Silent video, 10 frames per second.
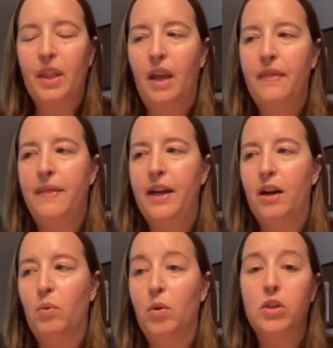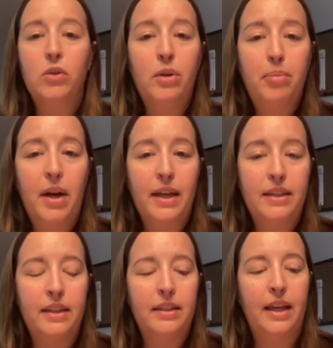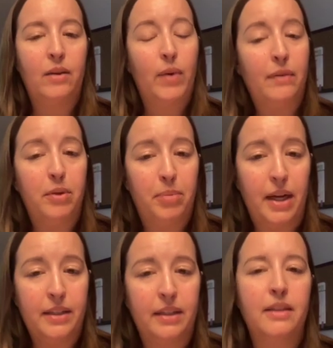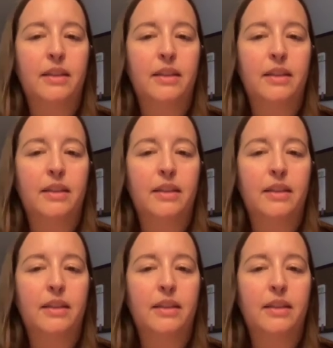there were door prizes and raffle prizes.